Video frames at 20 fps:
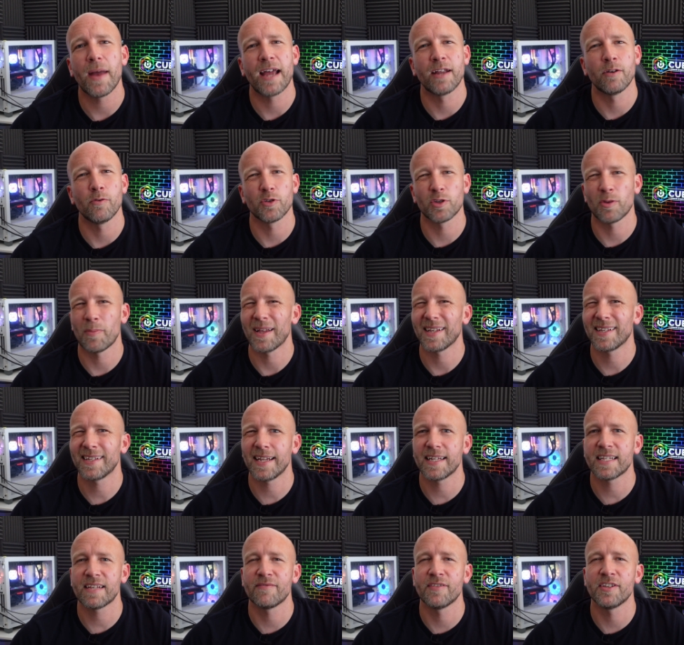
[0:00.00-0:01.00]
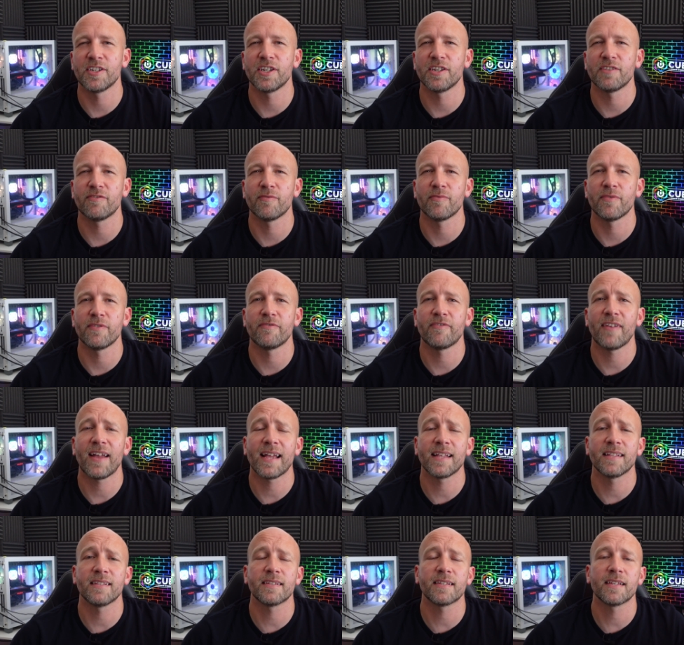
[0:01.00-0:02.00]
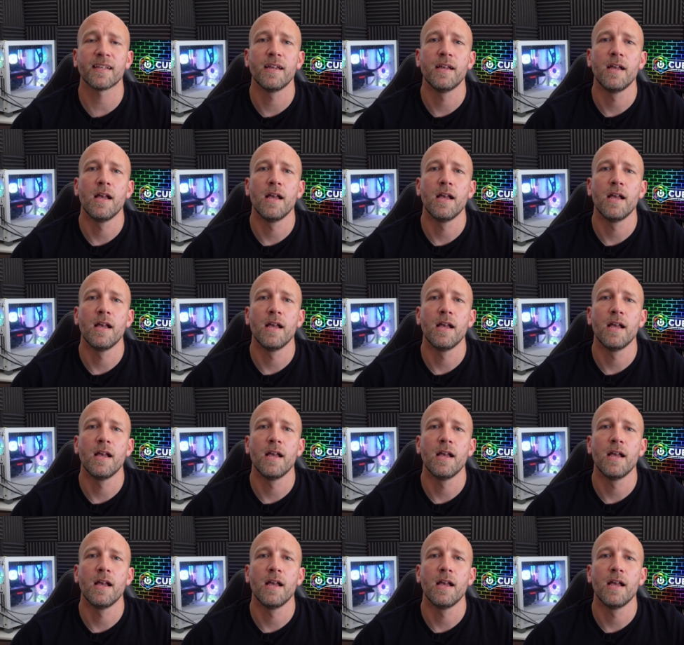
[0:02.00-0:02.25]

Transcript: and also about six, seven inches from the fans.